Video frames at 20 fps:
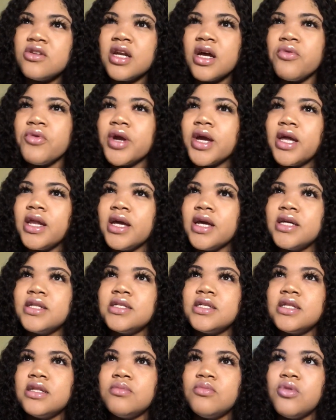now we're getting
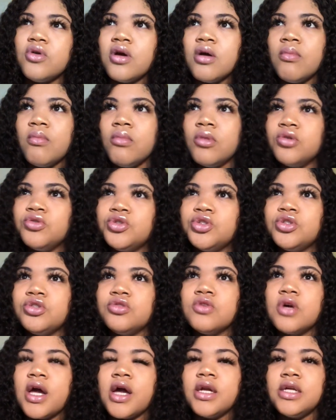into the more
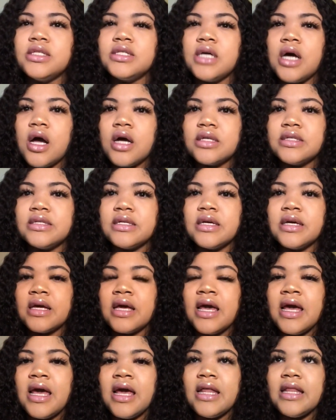emotional kind of toxic
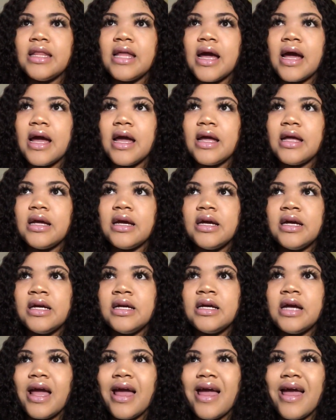that
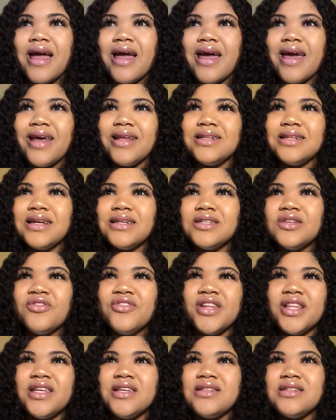it doesn't
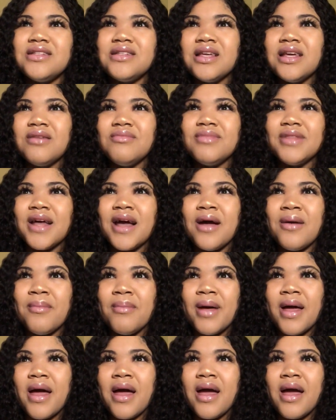really seem that
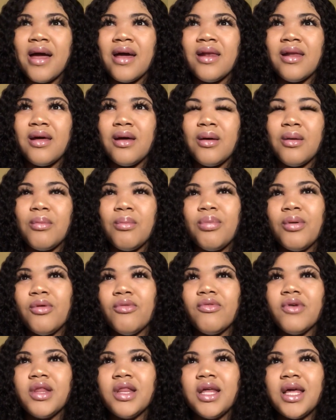bad, but
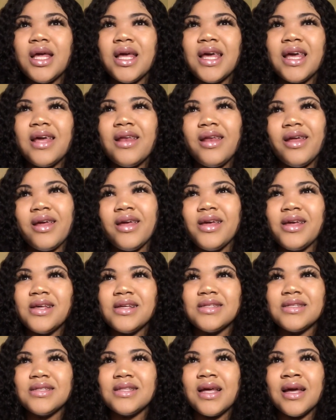really it
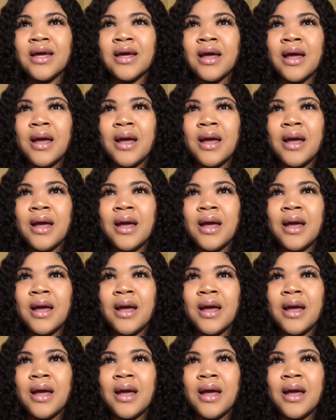is. Like,